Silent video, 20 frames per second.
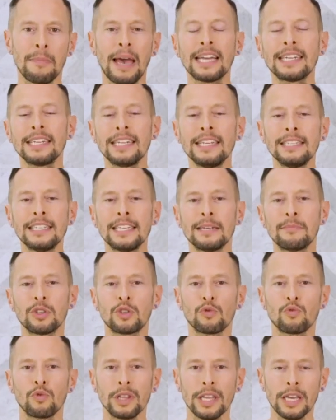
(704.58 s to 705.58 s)
And magnesium
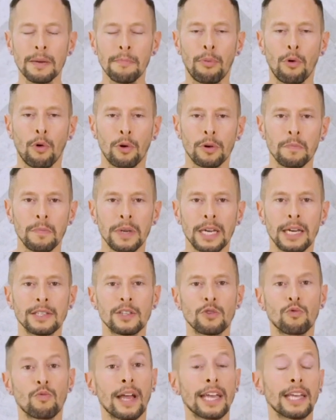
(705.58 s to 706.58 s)
is really important
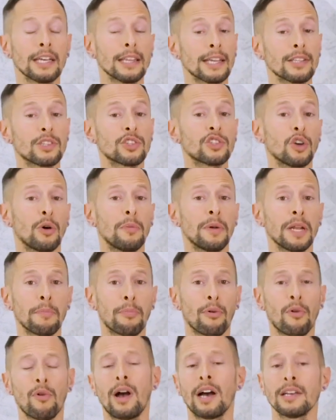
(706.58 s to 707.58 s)
because it regulates so many
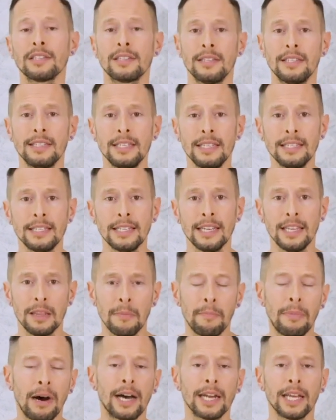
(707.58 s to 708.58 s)
processes in
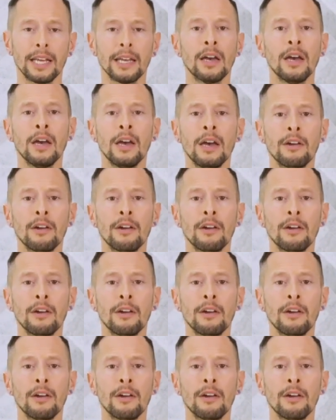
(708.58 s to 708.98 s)
the body,